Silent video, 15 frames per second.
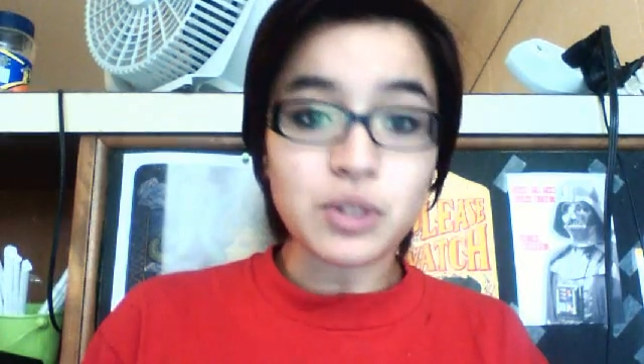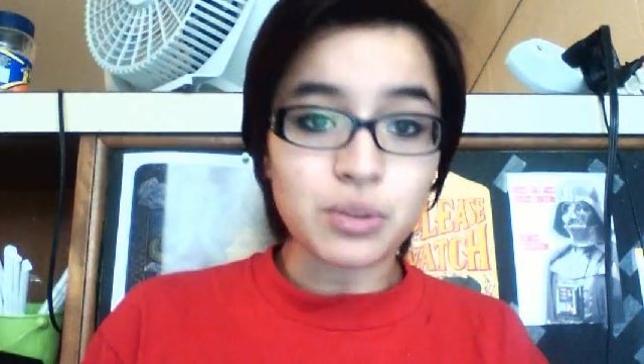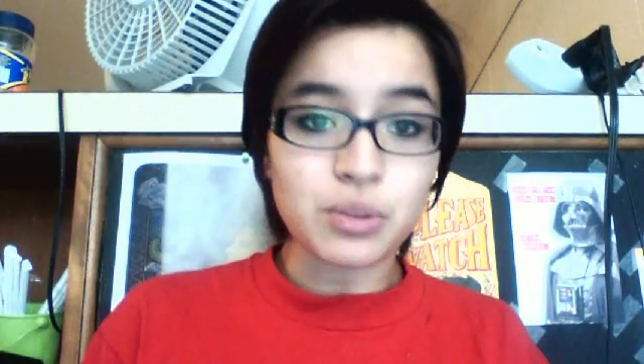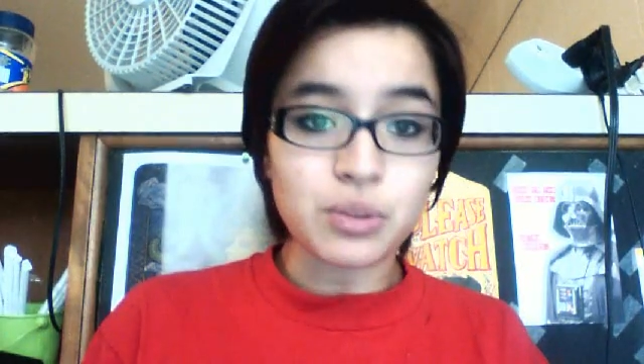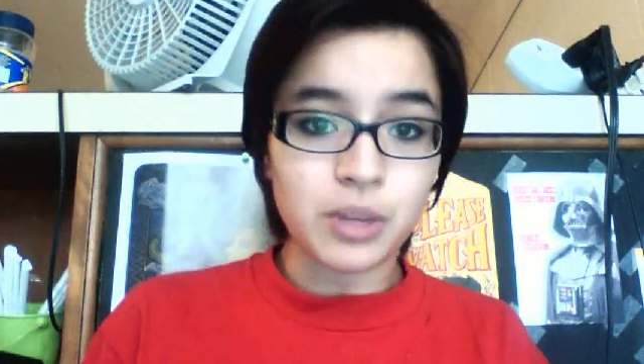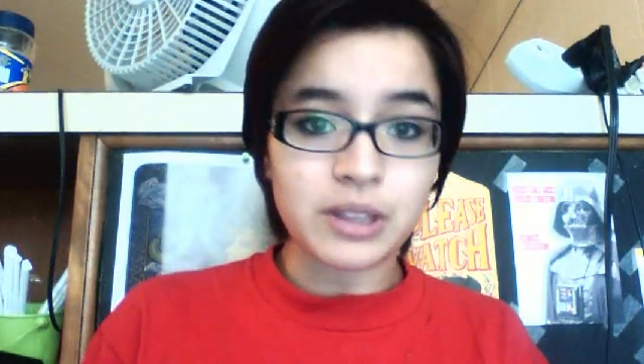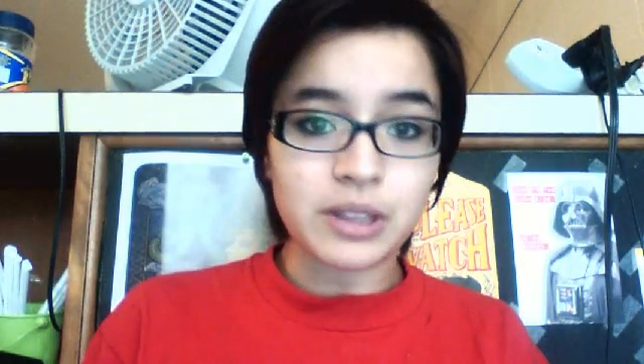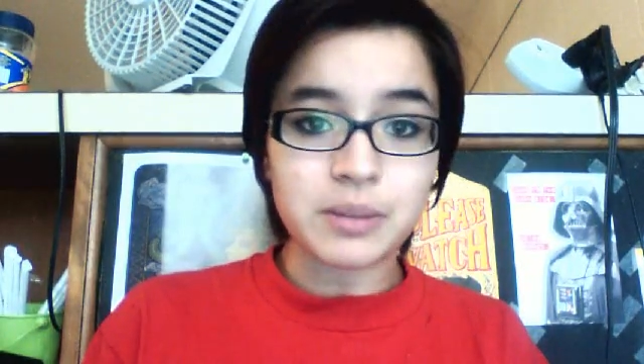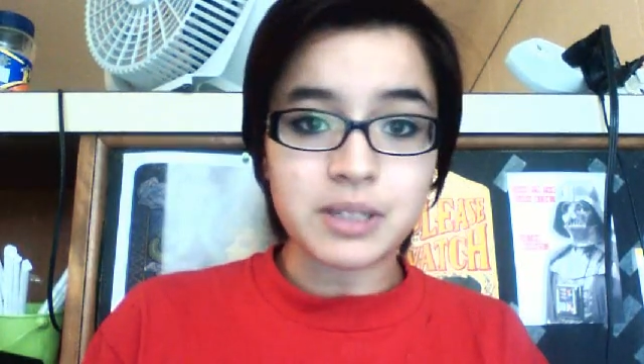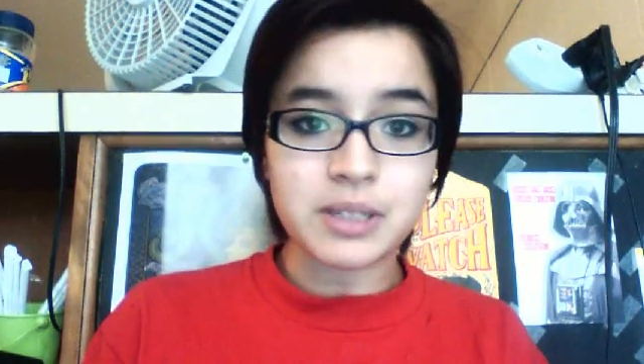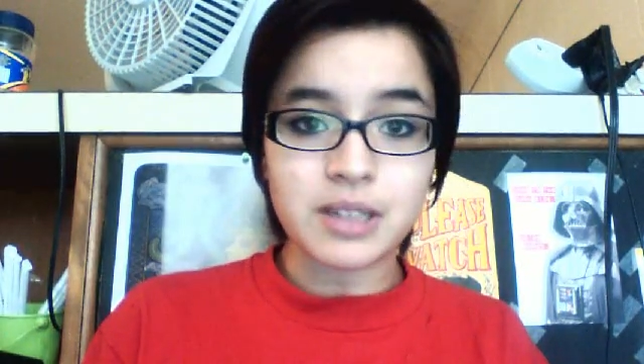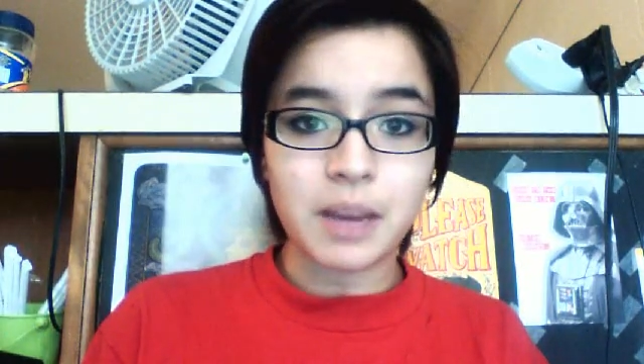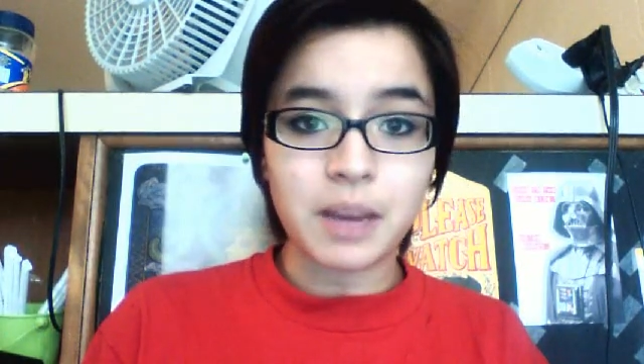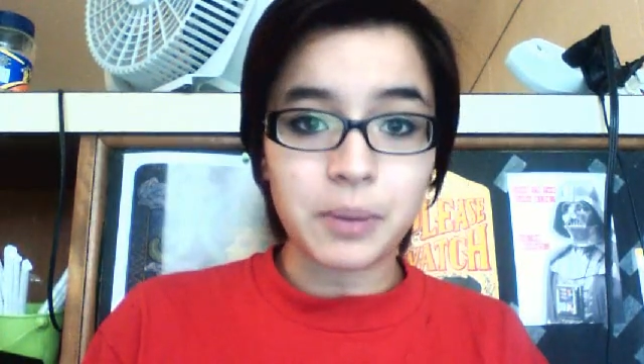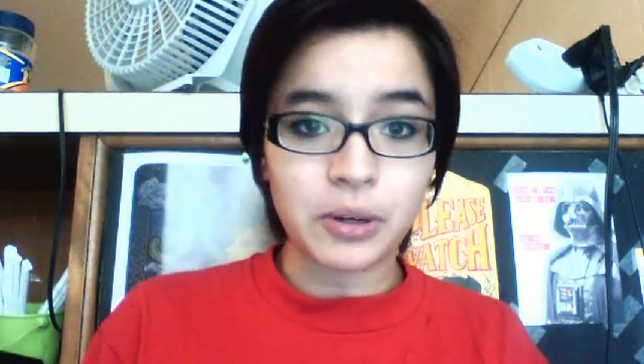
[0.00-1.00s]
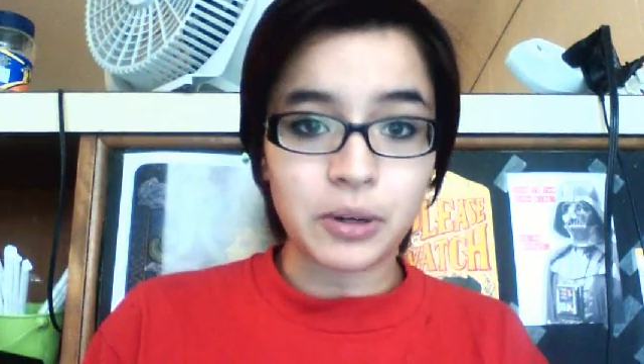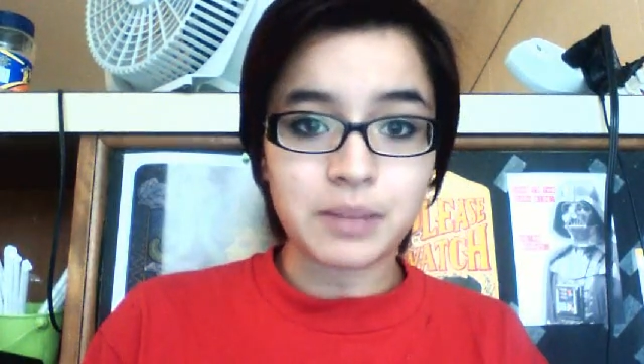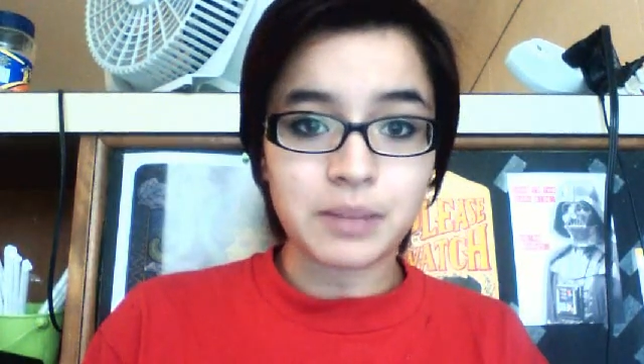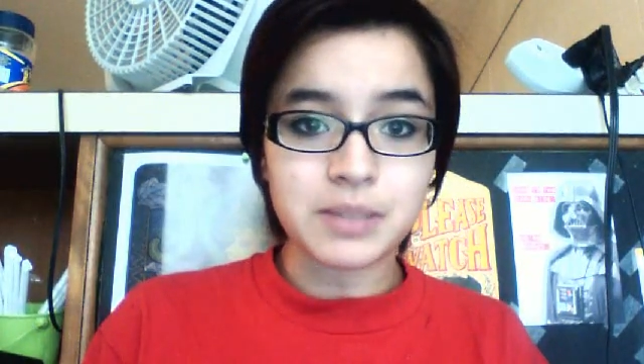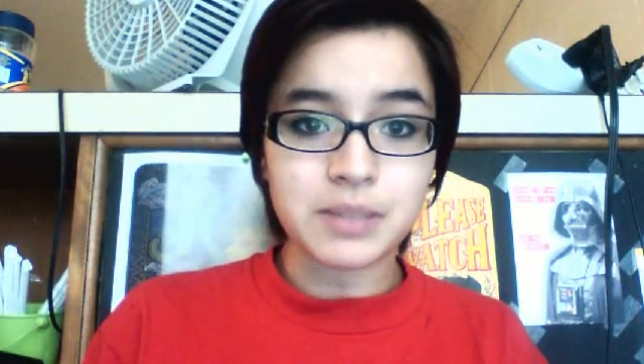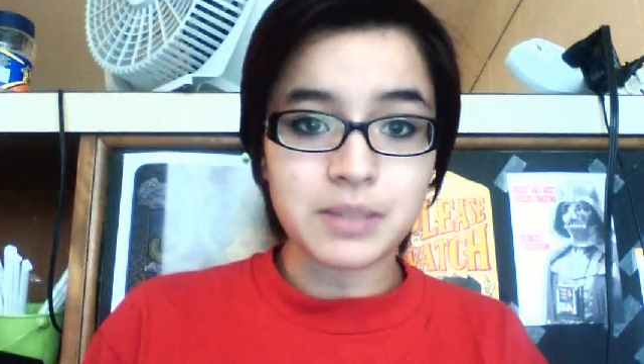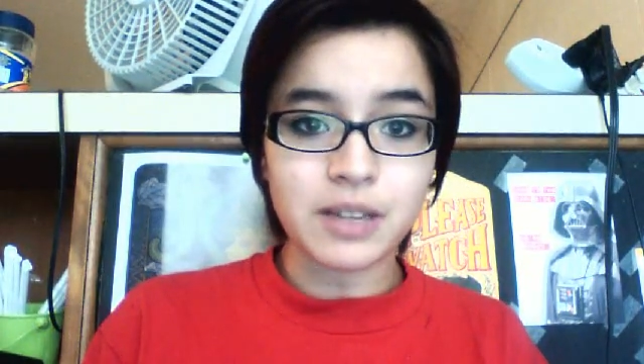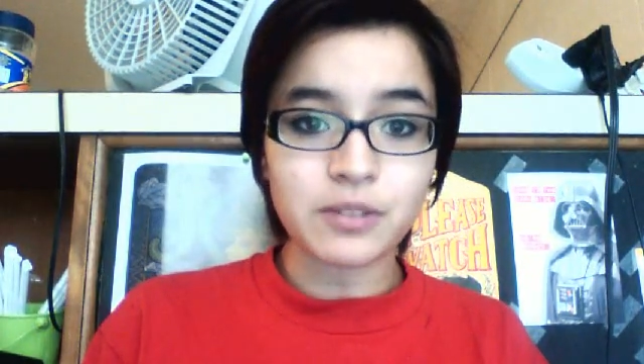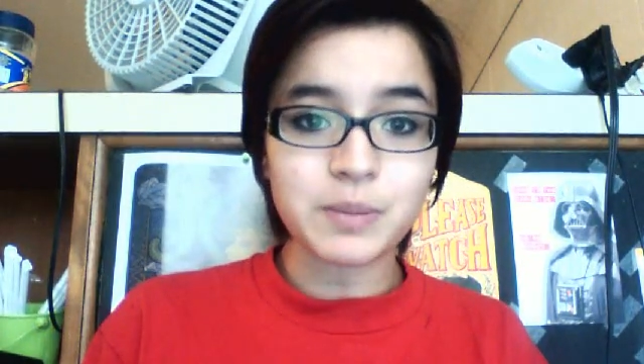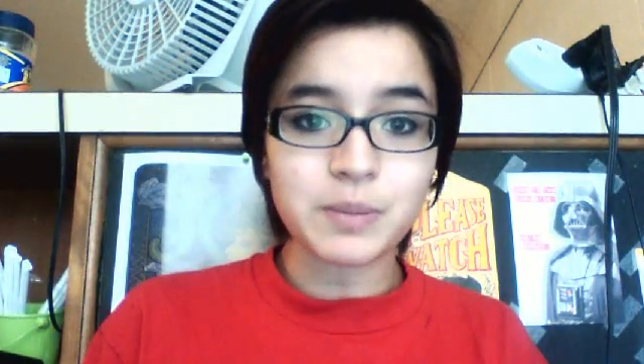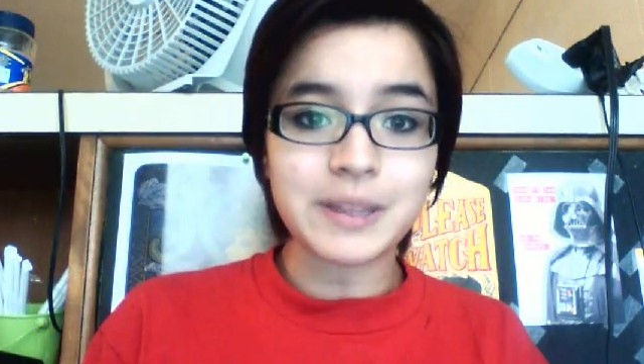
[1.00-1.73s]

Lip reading: just want them to stop hurting themselves.